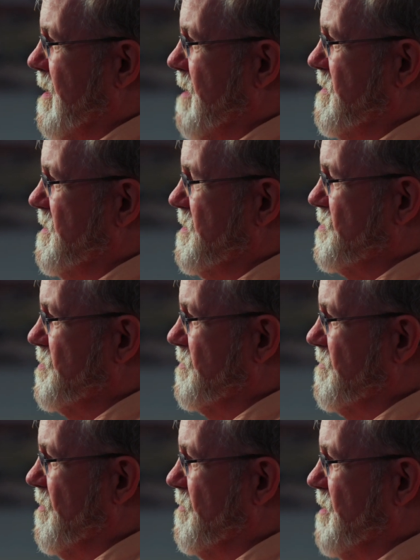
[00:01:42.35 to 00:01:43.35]
And the initial
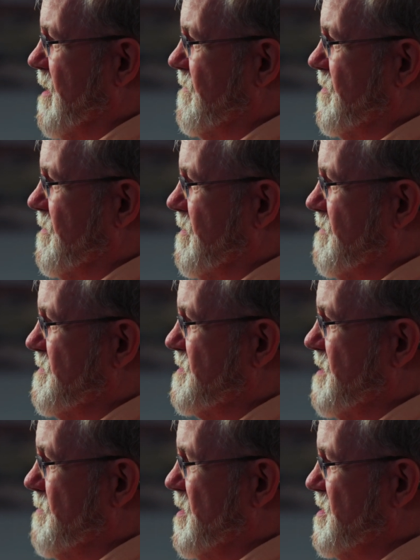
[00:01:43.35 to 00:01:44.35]
growth after there was
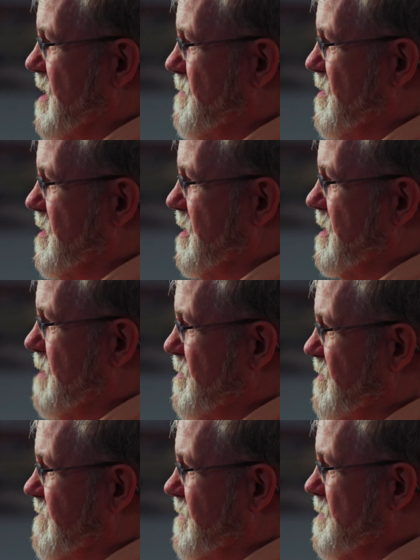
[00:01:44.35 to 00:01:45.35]
some attempt at
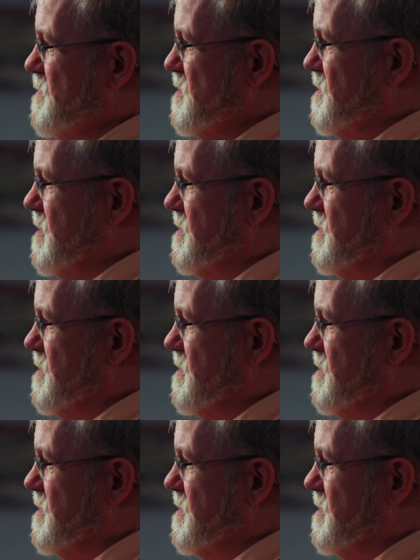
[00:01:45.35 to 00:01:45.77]
economic reforms in the